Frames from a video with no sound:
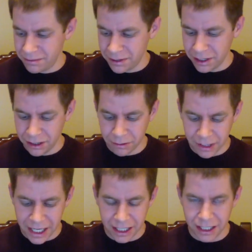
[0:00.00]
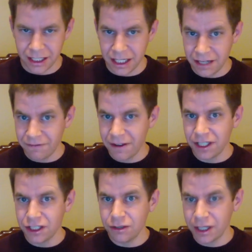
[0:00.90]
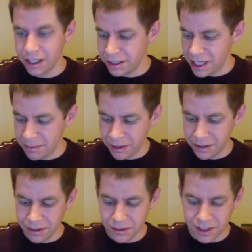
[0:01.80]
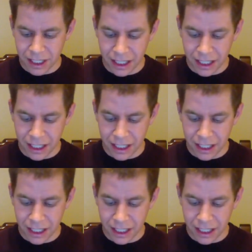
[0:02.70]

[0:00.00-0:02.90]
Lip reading: lower end D5200. They both use